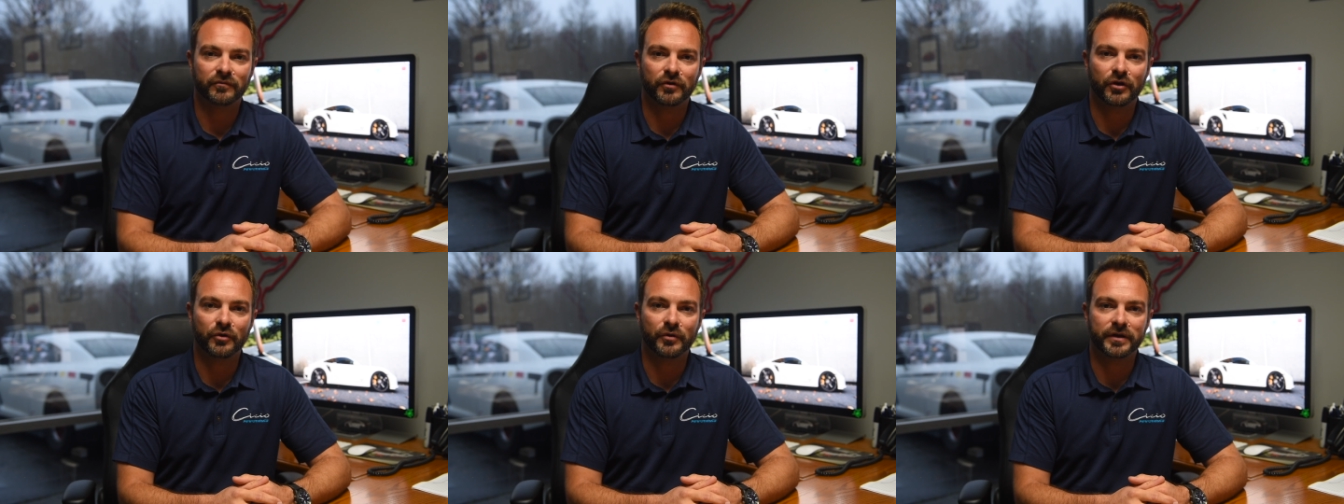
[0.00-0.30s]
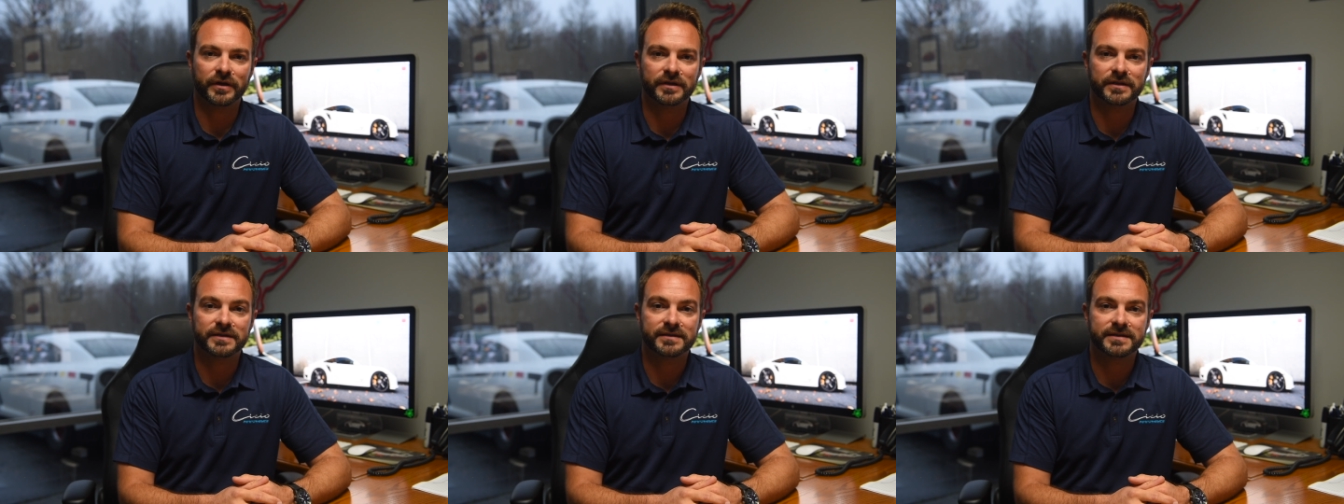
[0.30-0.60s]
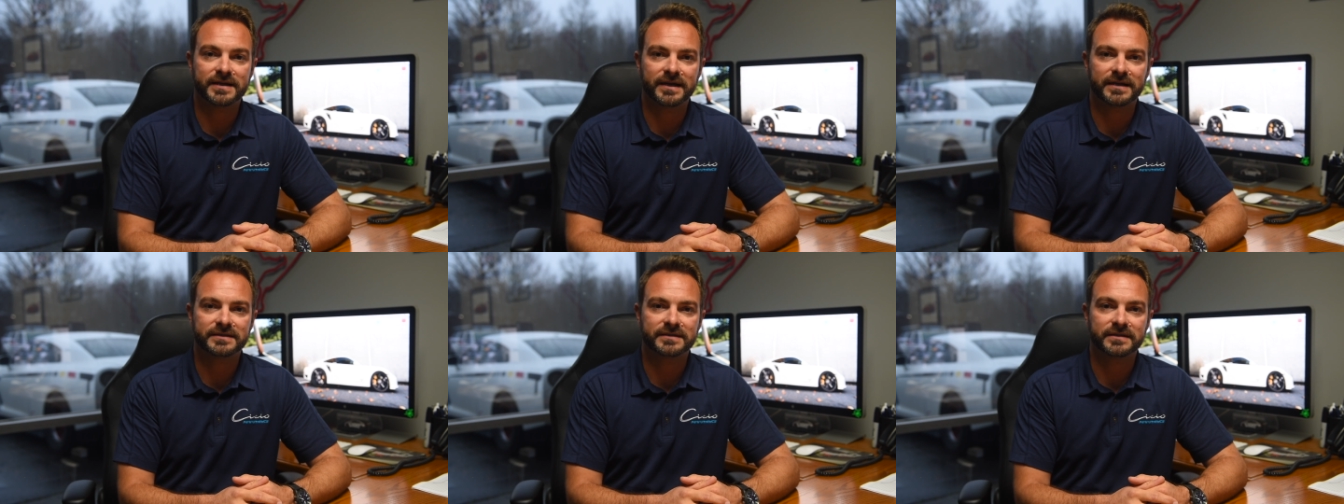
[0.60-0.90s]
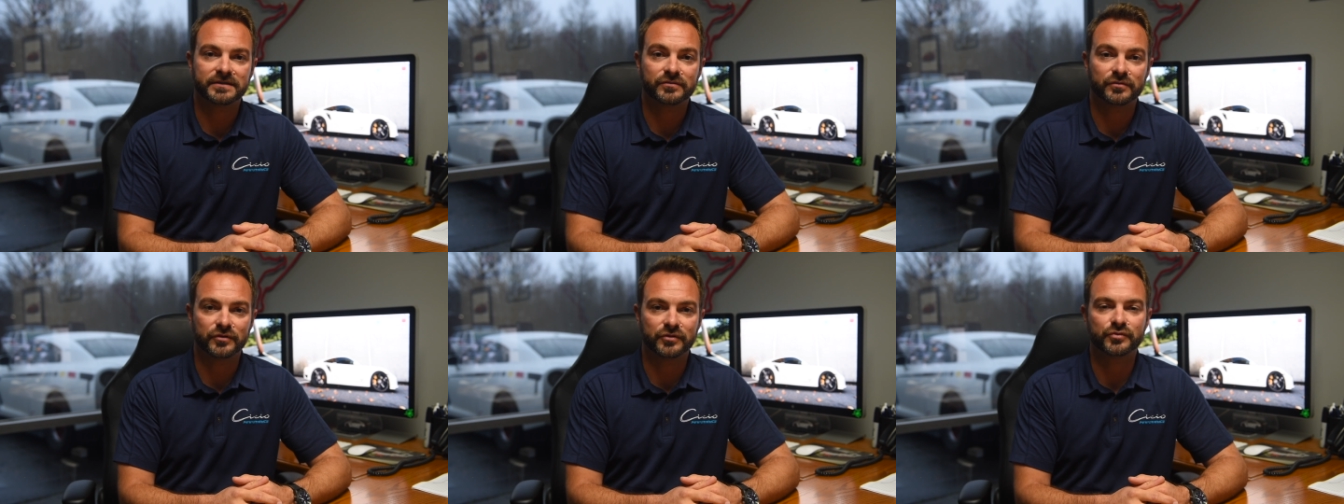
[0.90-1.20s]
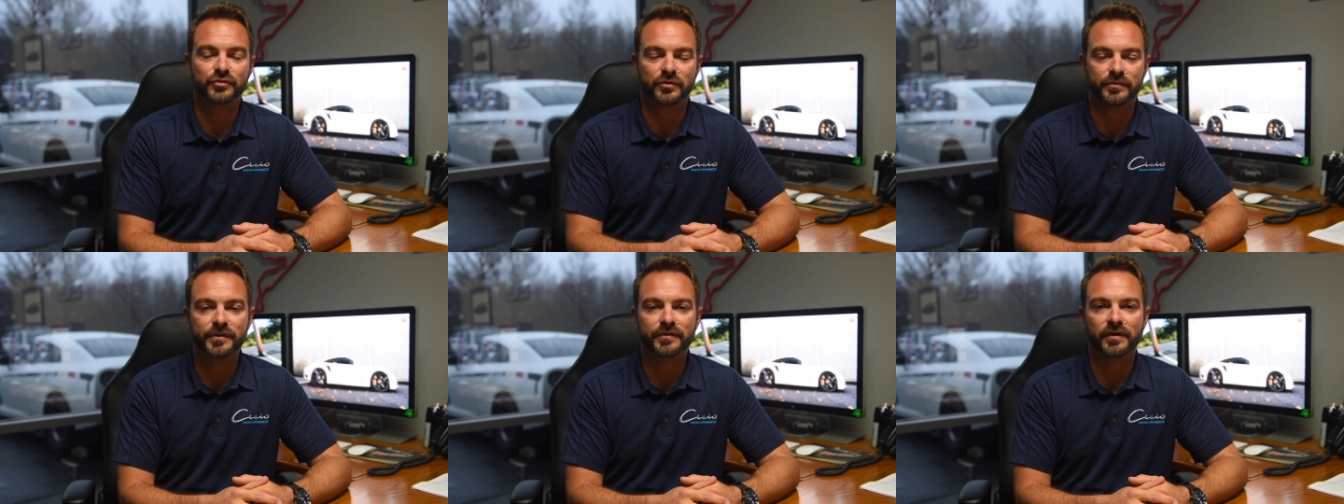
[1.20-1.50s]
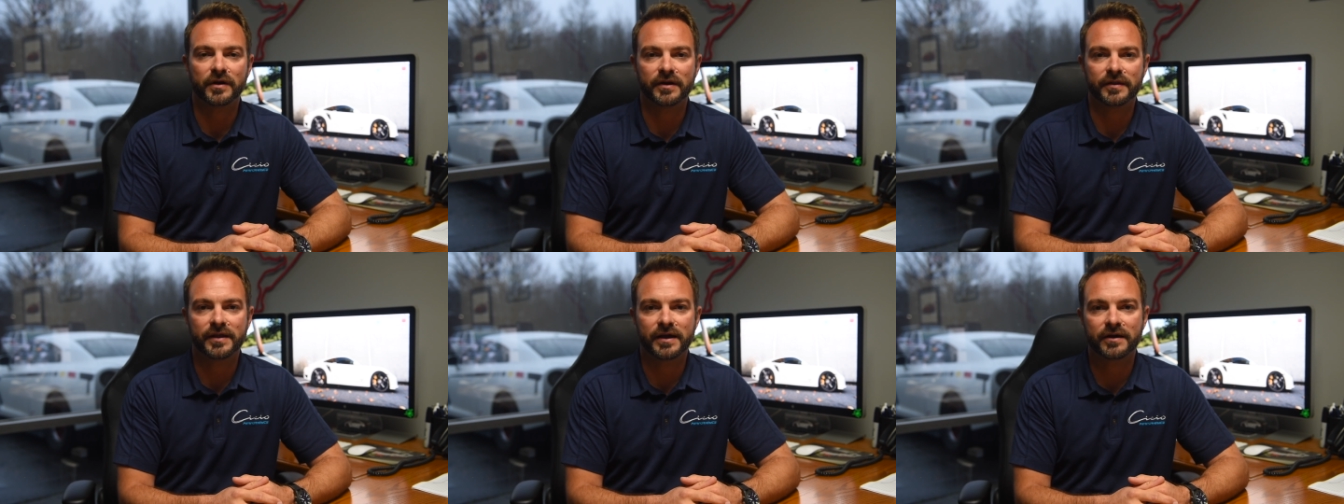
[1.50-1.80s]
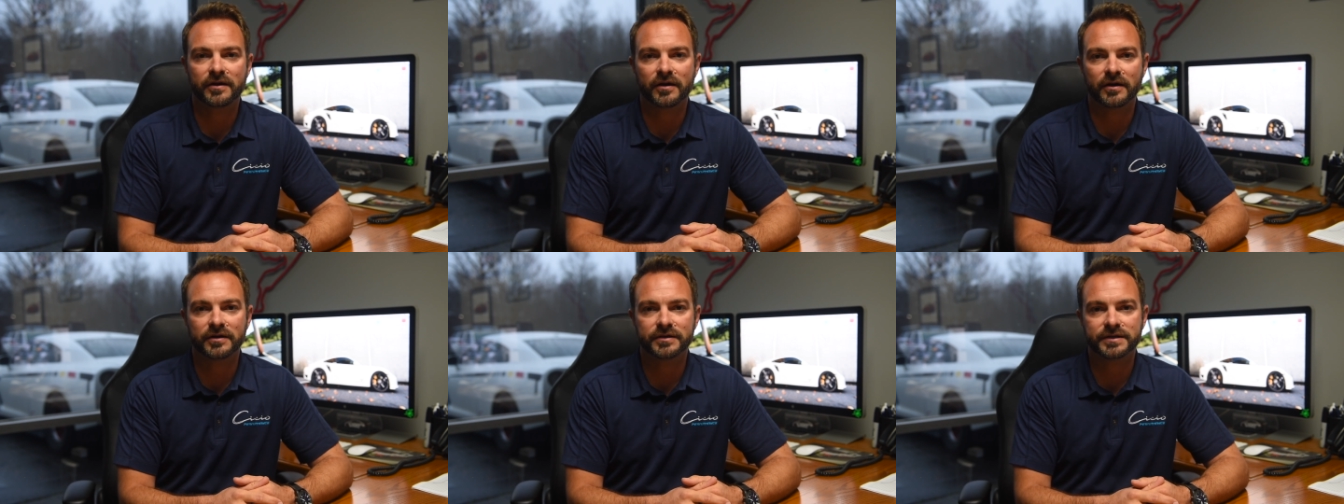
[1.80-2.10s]
going into Texas, which we'll be running that
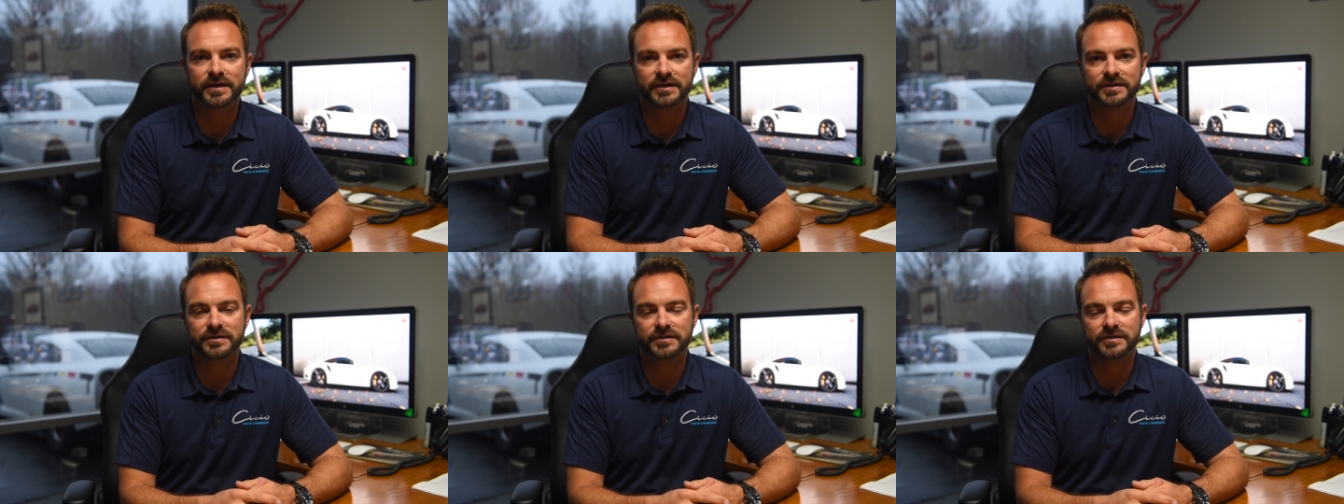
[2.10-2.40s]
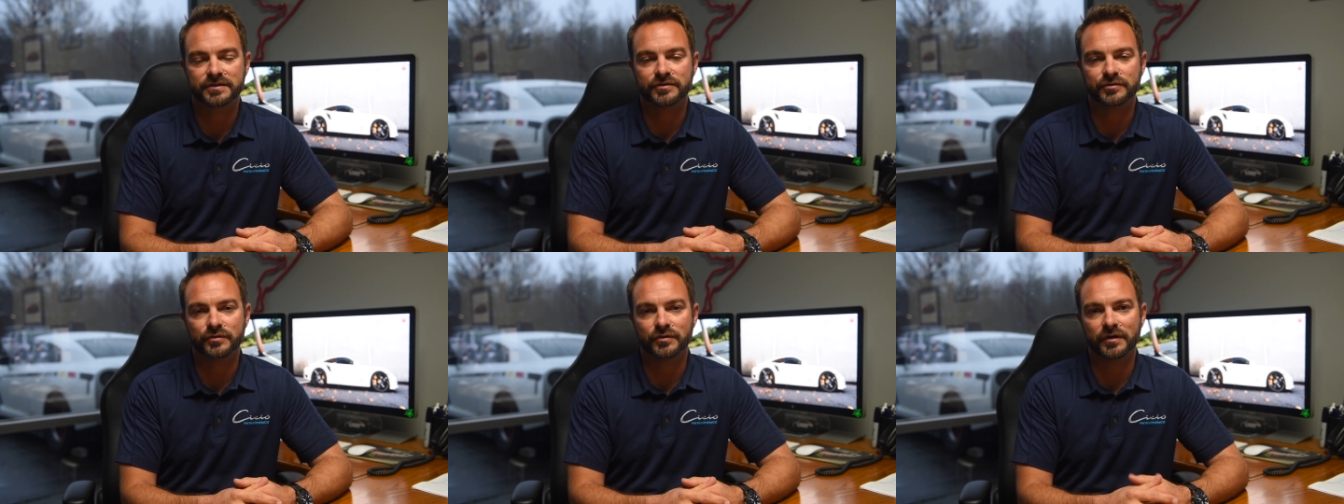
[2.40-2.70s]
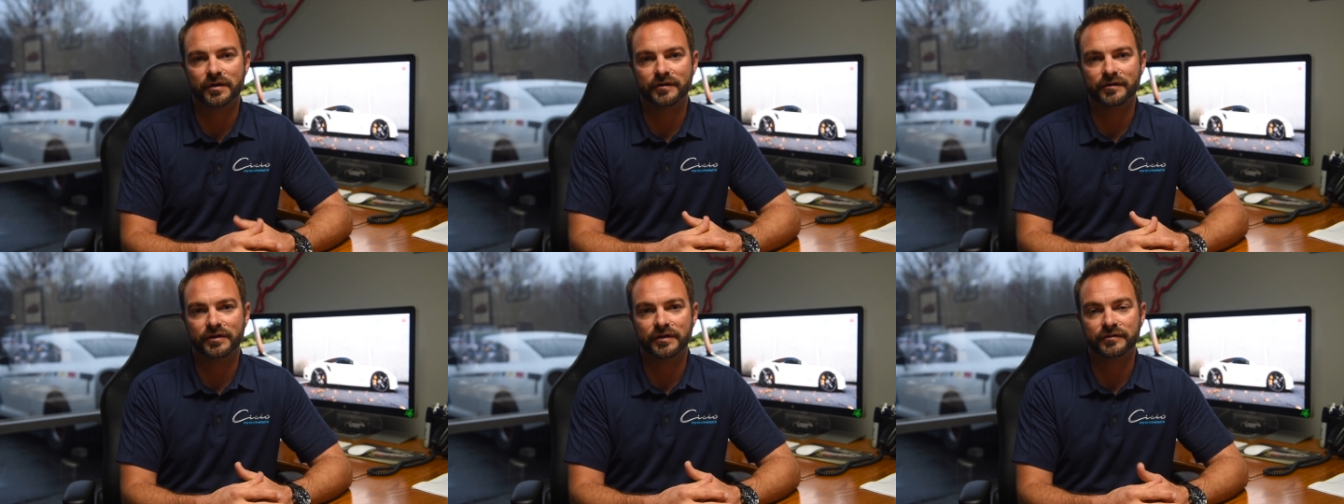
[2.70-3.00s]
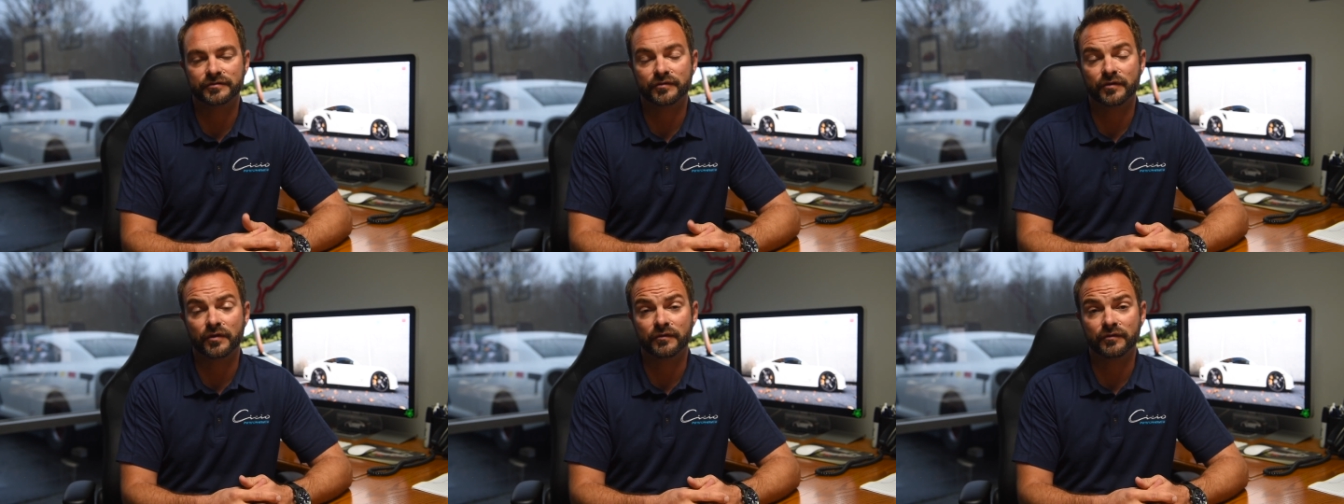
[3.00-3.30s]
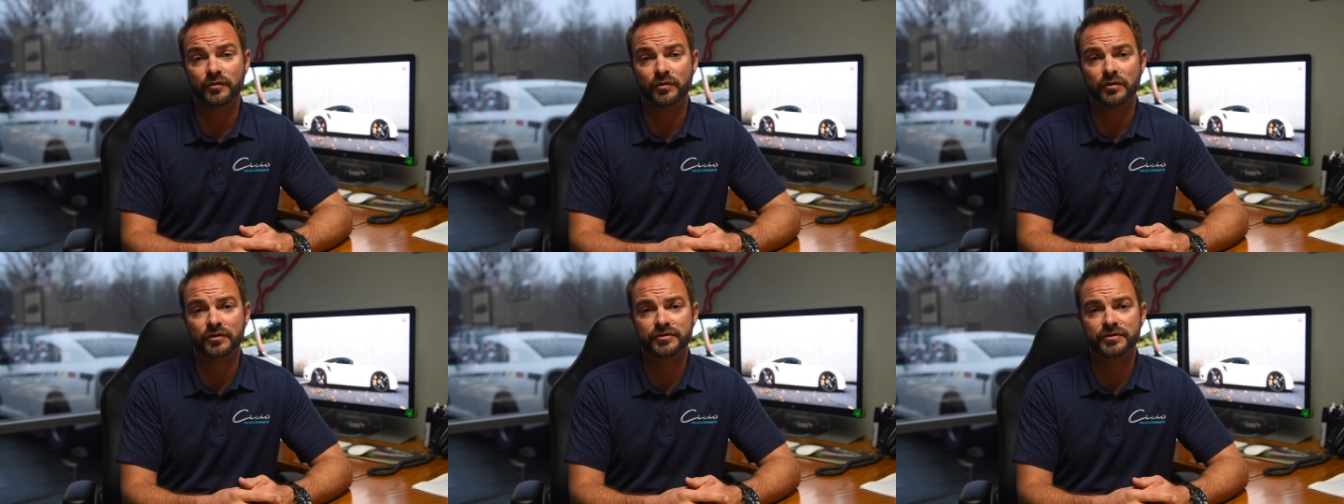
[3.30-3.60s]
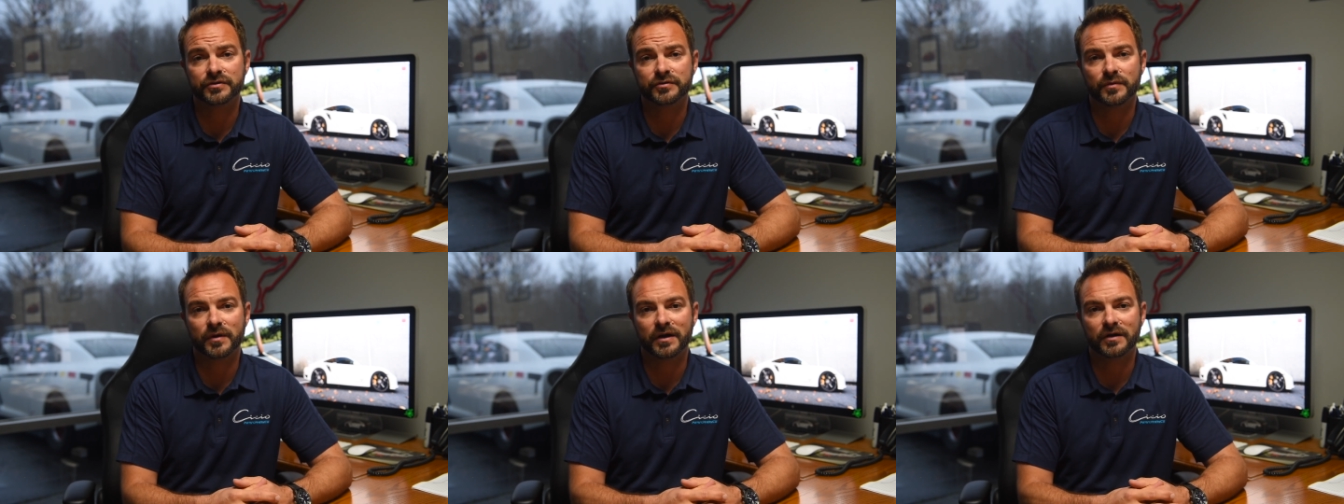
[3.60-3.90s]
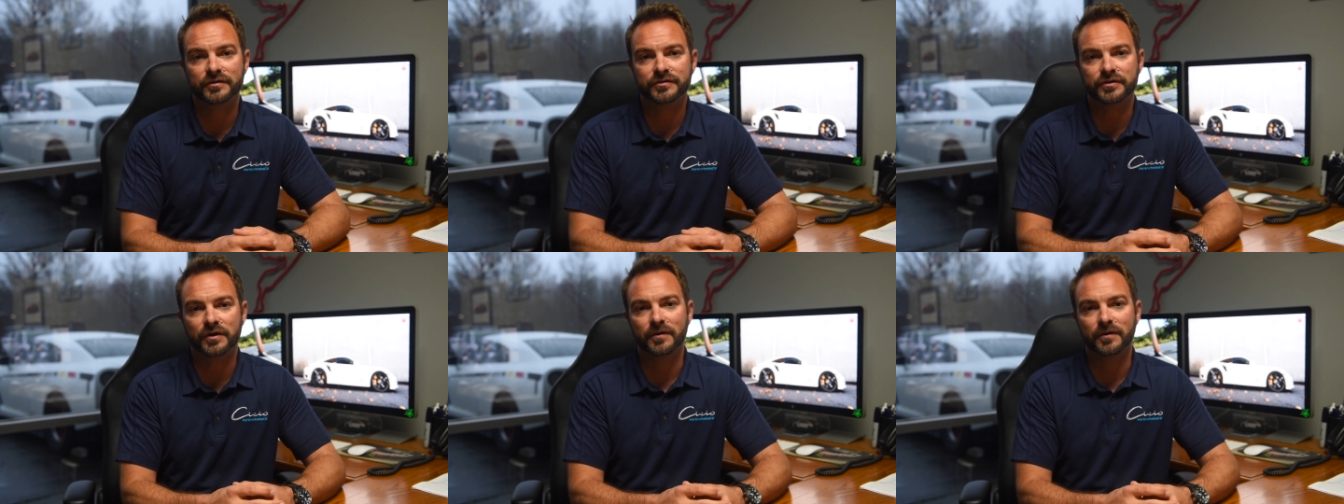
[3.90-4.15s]
car in Texas too, of course, as well.